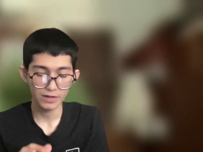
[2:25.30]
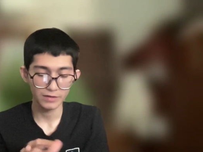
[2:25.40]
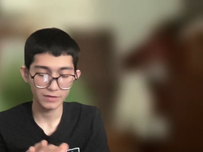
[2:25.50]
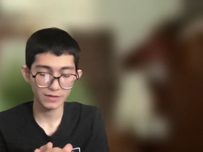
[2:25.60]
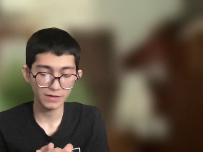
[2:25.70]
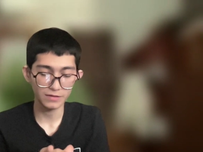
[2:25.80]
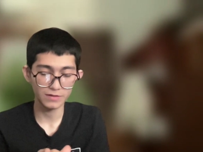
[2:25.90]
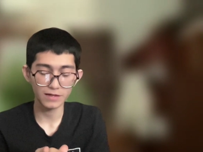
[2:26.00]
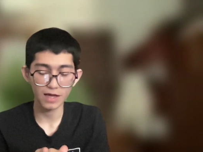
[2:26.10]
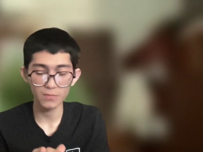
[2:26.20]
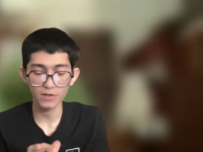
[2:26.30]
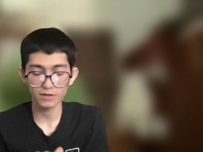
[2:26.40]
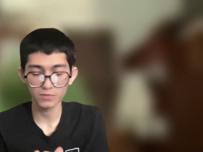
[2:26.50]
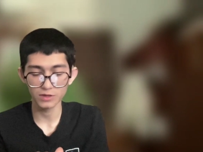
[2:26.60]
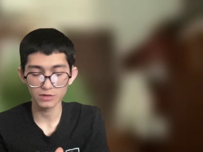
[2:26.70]
And the second is Emma
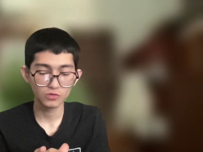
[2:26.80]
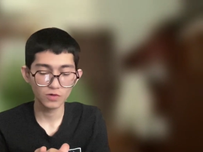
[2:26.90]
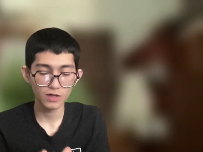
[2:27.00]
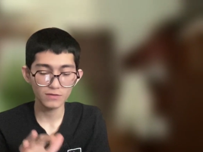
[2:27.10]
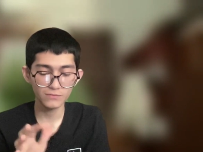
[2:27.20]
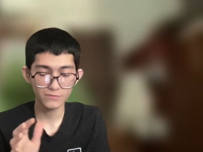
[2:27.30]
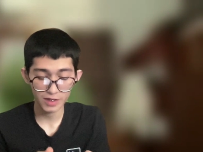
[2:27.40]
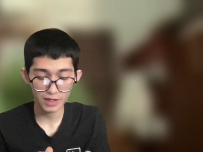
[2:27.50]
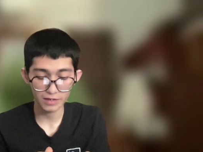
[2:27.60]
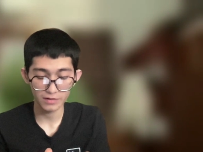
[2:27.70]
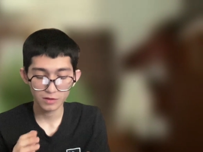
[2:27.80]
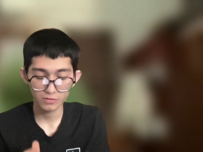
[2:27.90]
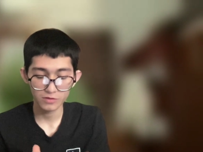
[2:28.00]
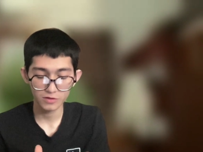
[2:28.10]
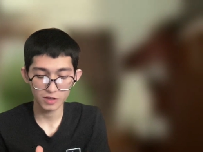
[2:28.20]
Smith. 12K
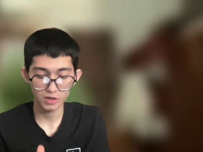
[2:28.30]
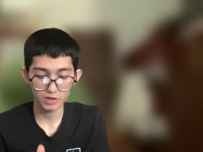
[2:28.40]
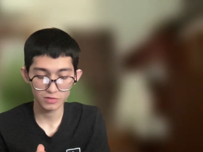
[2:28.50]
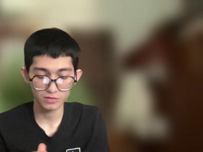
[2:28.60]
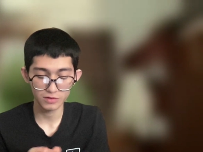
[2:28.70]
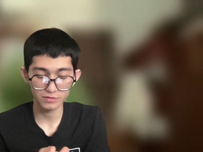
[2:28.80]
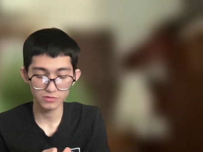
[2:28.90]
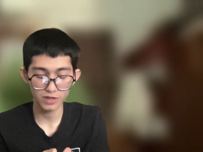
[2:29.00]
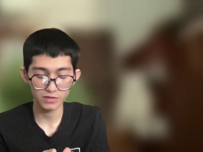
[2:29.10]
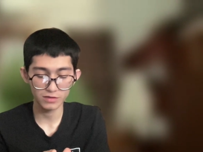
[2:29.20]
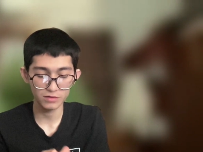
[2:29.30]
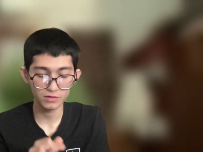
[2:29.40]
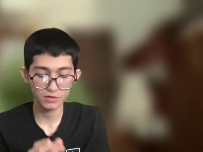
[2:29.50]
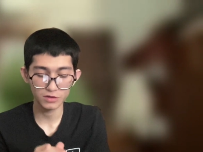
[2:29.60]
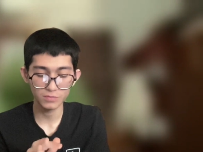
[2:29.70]
conversations and rating
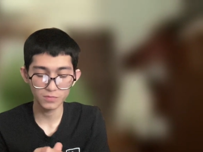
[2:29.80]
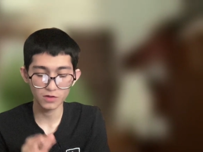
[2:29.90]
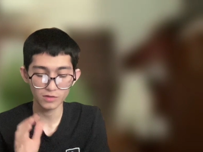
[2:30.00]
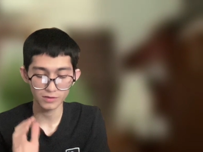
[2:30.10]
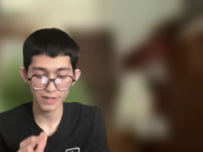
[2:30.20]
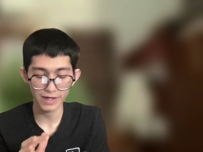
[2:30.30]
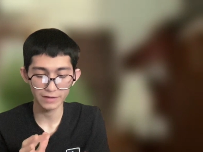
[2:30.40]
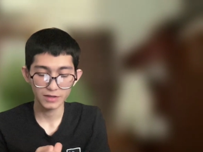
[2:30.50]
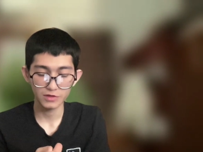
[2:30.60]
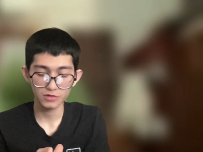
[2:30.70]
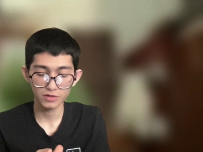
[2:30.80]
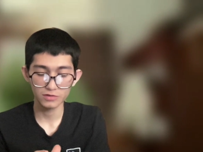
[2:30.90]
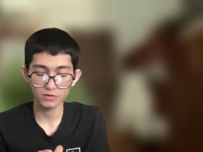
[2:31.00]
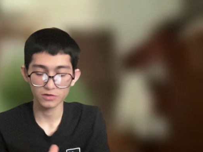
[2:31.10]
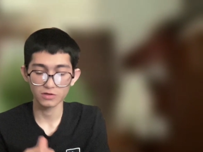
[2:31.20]
3.9. Category
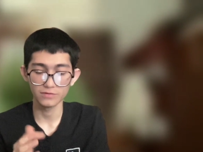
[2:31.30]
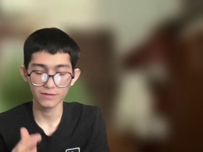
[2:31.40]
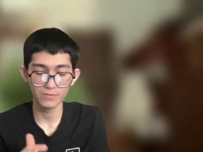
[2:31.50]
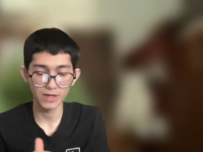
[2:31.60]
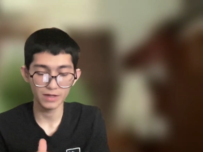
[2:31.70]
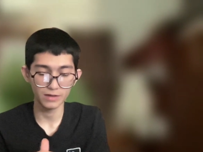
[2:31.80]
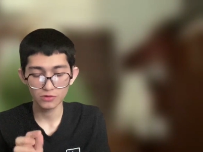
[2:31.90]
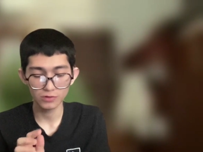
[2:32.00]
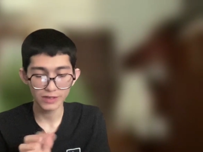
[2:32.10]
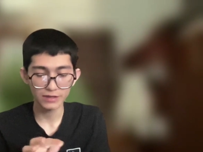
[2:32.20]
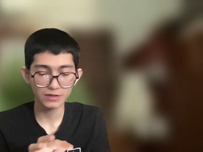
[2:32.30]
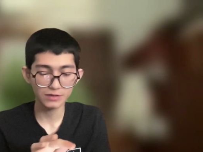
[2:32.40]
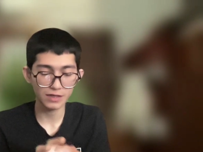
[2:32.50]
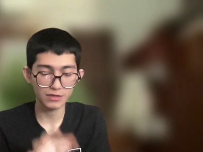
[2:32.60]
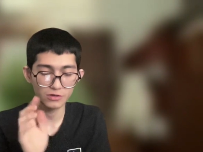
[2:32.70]
social well-being. Let's
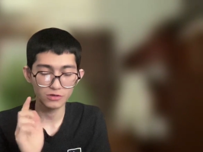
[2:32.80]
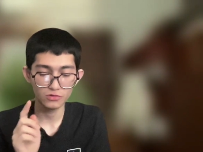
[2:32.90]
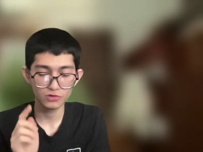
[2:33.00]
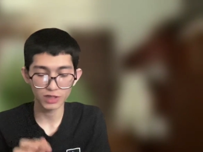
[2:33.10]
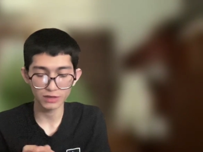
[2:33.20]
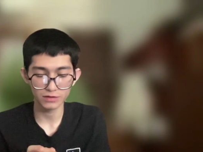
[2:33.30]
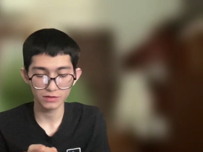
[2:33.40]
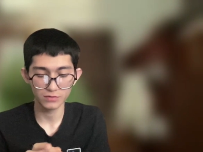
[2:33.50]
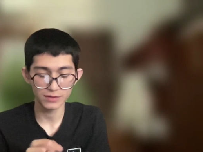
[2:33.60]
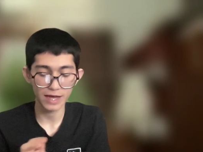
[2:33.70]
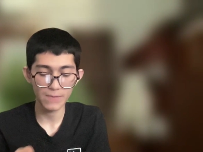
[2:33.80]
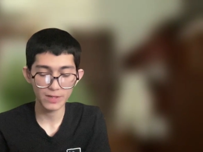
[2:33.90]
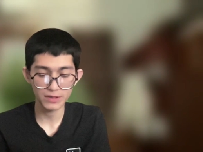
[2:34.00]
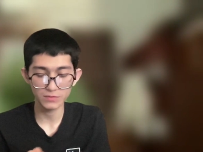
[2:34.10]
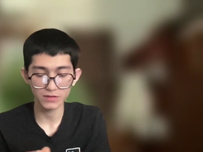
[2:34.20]
start a new chat with Emma
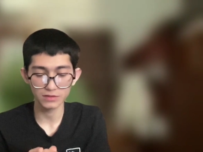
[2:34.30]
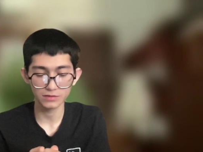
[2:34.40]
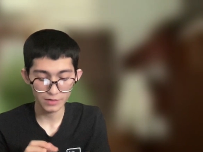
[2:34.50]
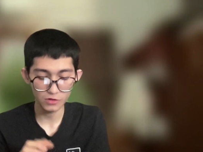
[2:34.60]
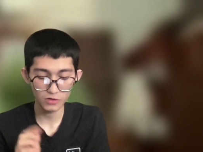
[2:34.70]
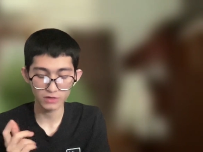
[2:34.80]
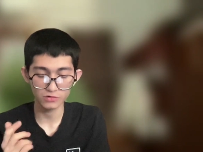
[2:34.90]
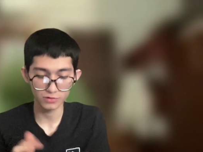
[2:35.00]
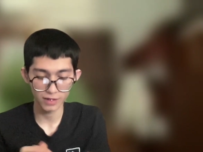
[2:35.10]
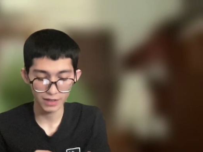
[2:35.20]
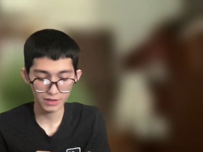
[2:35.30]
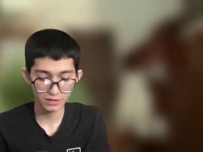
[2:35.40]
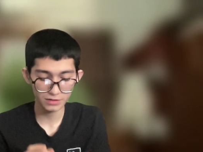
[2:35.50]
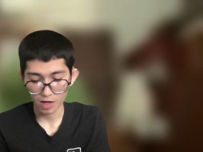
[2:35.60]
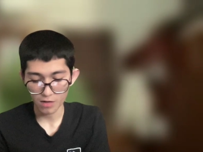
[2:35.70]
Smith. New chat
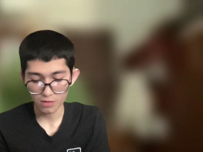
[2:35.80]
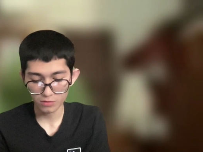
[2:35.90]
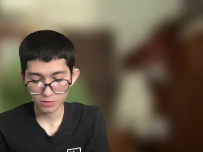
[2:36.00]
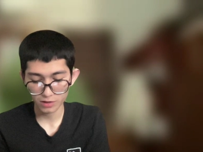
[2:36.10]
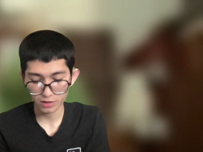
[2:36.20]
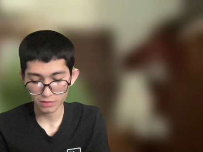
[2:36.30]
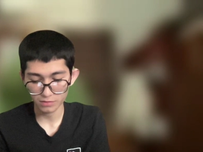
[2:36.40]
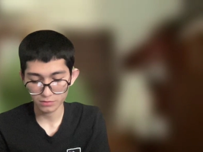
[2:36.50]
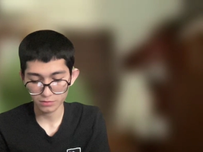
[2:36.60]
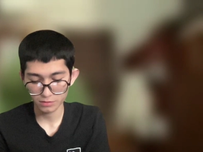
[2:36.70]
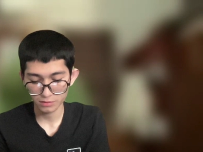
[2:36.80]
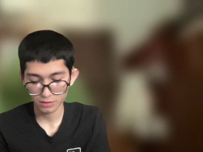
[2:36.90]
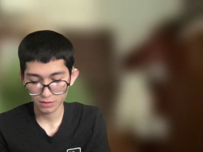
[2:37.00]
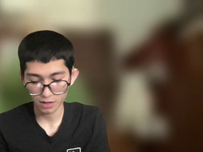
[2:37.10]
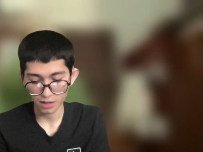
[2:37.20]
created. How can
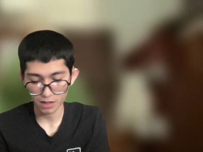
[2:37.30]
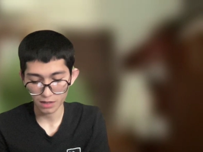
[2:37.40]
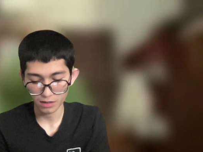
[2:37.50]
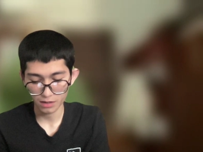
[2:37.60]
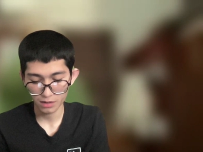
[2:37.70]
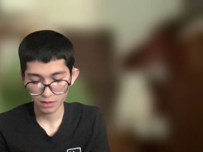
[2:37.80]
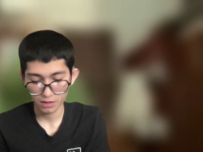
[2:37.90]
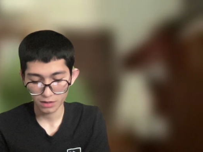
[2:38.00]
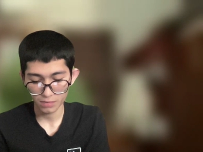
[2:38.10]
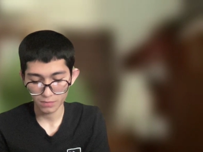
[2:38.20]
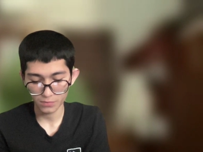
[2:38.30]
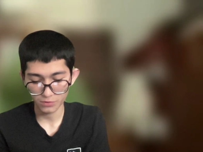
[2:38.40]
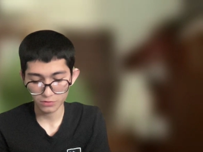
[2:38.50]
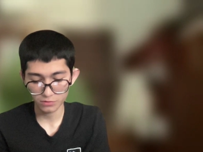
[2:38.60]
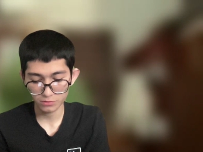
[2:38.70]
I
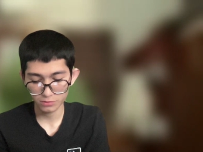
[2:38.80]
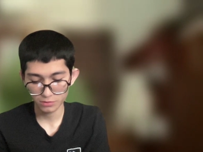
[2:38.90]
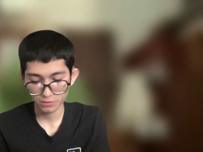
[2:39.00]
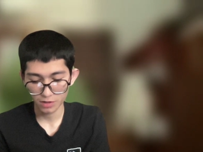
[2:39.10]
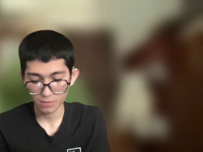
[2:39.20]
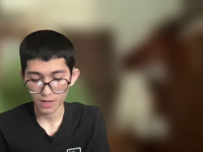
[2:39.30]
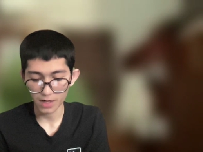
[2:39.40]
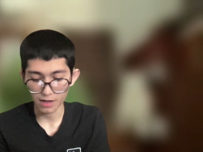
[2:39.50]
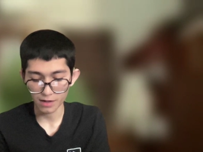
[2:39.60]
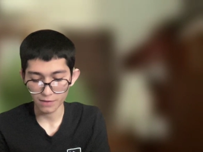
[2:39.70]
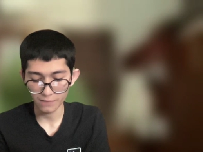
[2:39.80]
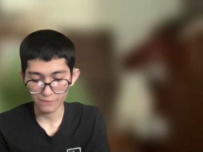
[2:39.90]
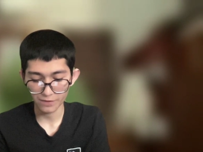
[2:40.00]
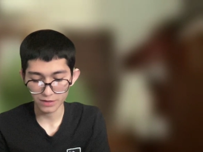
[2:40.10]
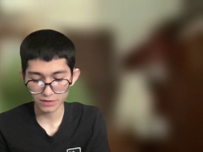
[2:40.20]
improve my
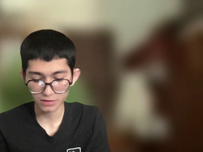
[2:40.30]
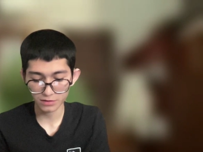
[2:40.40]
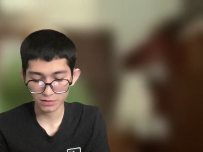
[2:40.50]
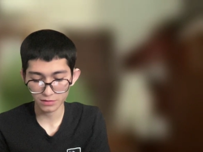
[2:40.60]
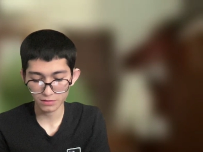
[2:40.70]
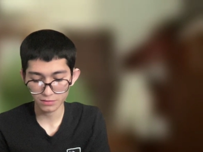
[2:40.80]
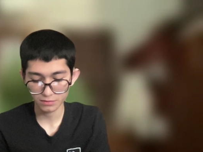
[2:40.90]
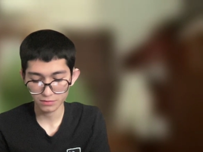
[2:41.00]
physical